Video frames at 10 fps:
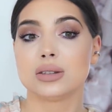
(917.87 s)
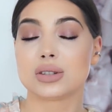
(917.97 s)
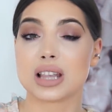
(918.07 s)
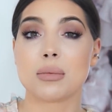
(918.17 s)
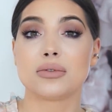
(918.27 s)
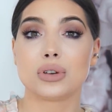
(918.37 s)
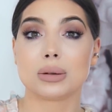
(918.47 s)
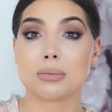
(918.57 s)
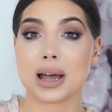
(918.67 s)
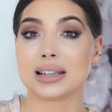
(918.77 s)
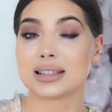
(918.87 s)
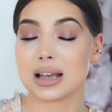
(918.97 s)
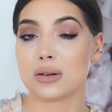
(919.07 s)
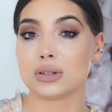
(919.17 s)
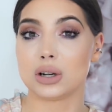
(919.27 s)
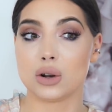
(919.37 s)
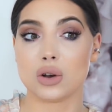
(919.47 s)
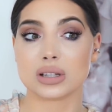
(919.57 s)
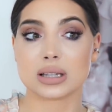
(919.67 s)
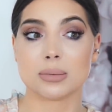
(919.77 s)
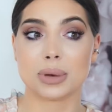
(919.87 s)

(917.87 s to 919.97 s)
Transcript: To some of you it might sound a lot,